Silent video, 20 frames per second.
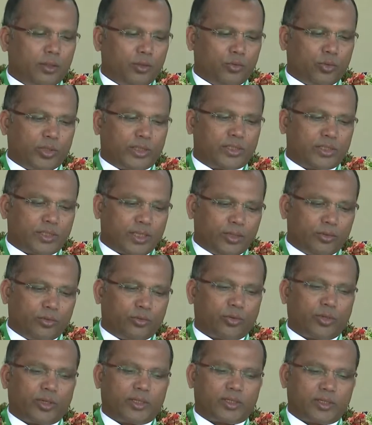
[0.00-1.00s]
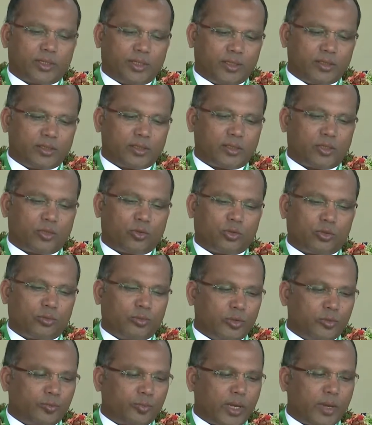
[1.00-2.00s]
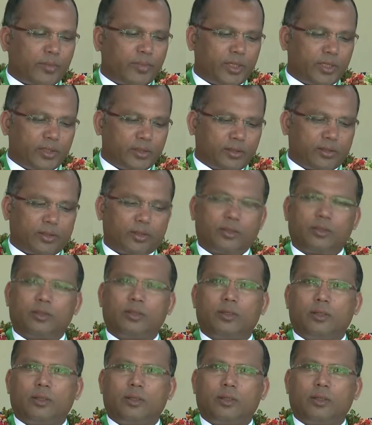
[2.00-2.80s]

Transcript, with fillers: to extend to Your Excellency, Honorable Prime Minister,